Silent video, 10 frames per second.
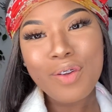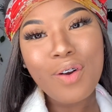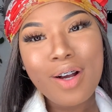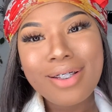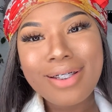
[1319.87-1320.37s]

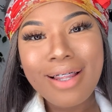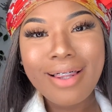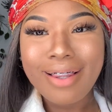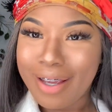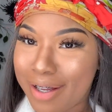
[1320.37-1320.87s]
on to
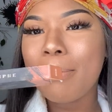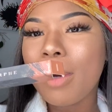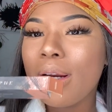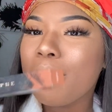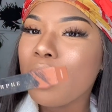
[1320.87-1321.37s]
lip. I'm
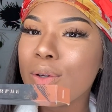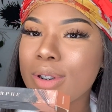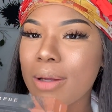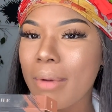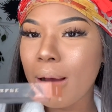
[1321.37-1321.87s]
gonna be
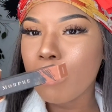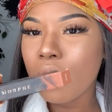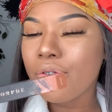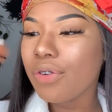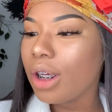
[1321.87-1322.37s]
using my
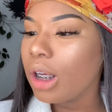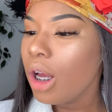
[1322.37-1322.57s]
Morphe